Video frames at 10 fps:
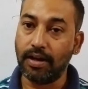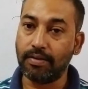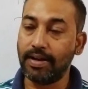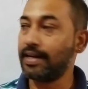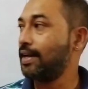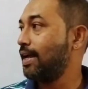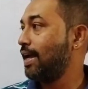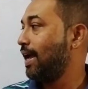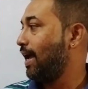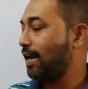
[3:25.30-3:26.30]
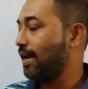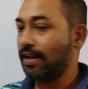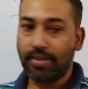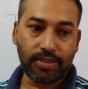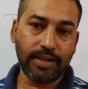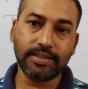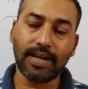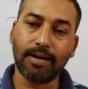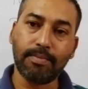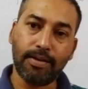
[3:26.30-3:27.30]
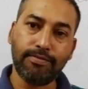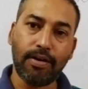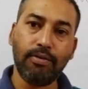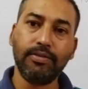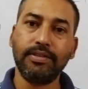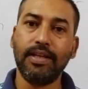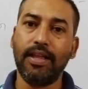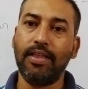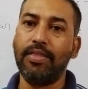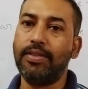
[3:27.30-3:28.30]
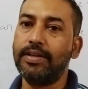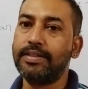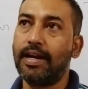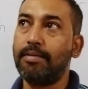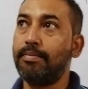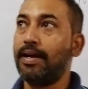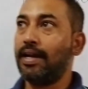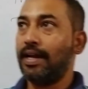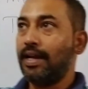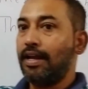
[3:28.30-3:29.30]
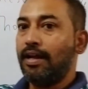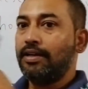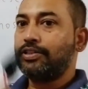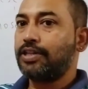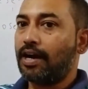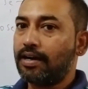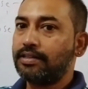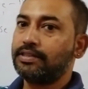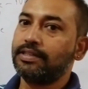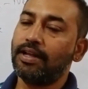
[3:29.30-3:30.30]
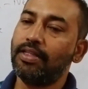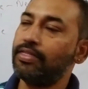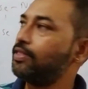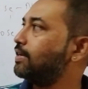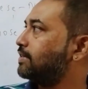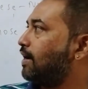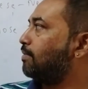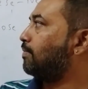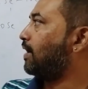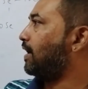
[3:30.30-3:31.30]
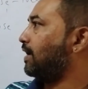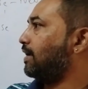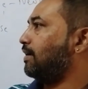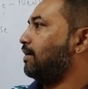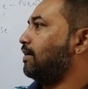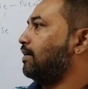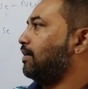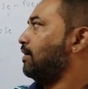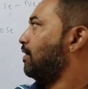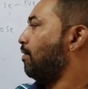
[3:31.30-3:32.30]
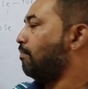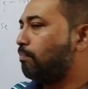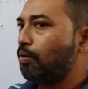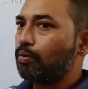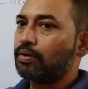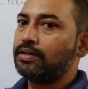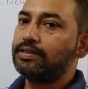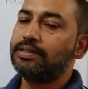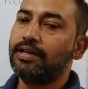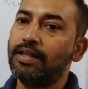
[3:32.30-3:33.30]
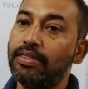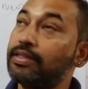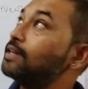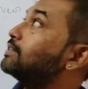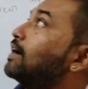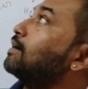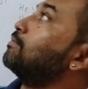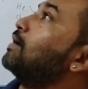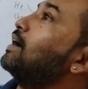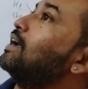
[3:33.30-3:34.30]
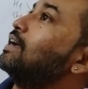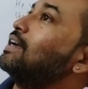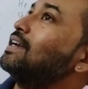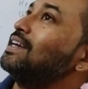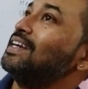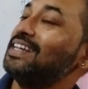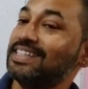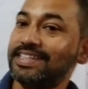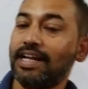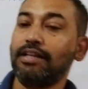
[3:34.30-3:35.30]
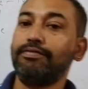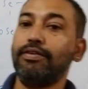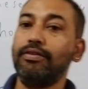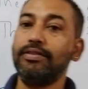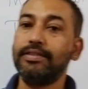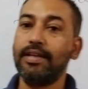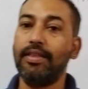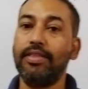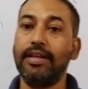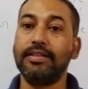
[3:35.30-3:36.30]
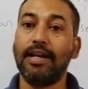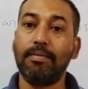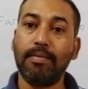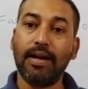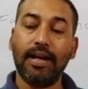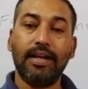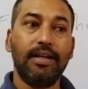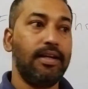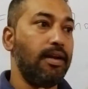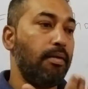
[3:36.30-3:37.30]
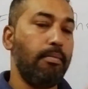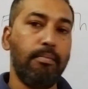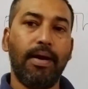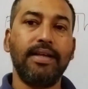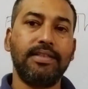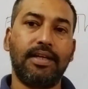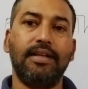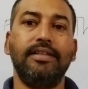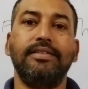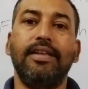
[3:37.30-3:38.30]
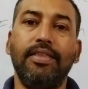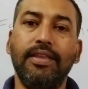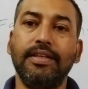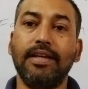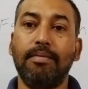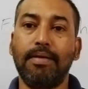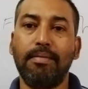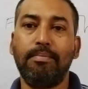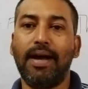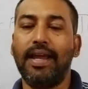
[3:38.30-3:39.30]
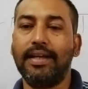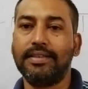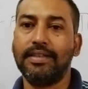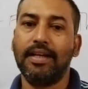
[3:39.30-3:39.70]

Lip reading: alright, and these are my phones, these are my charts, these are my boards, these are my telephones, these are my bicycles, these are my bikes,